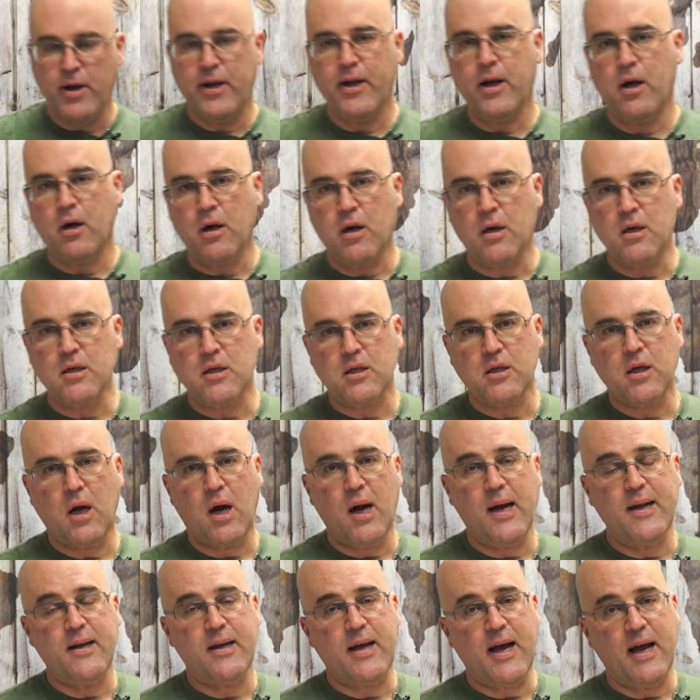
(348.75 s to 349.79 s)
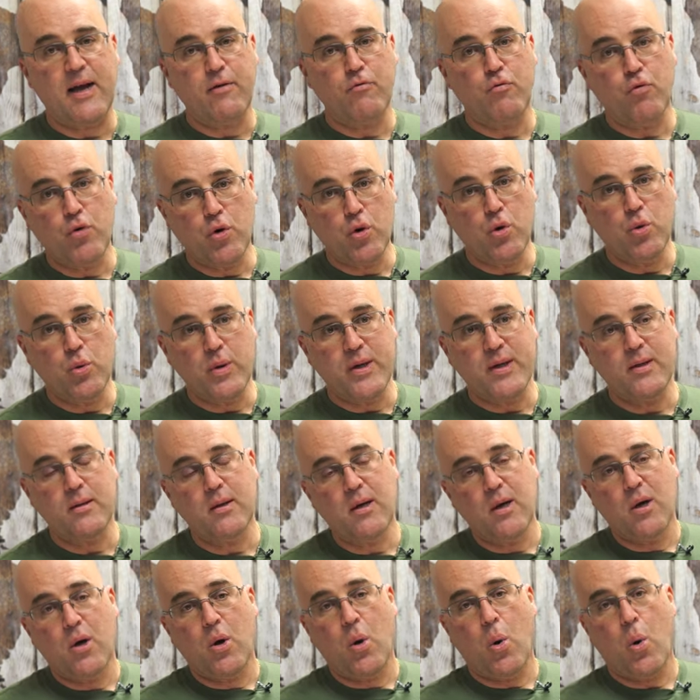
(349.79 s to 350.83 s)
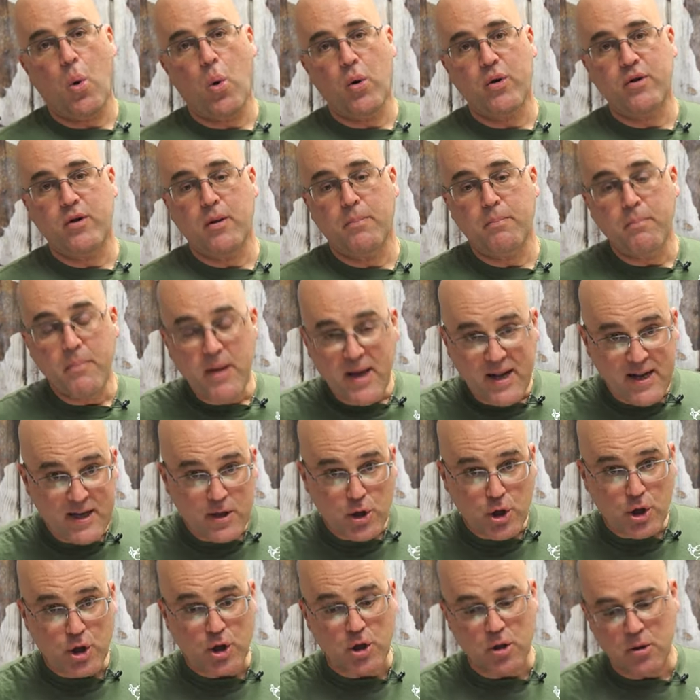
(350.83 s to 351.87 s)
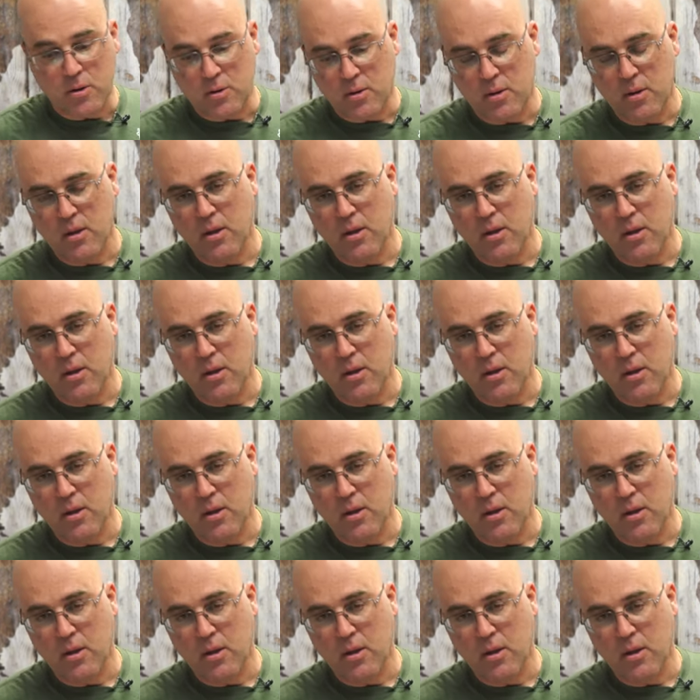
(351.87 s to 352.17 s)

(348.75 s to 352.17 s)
putting it on the side can ruin or diminish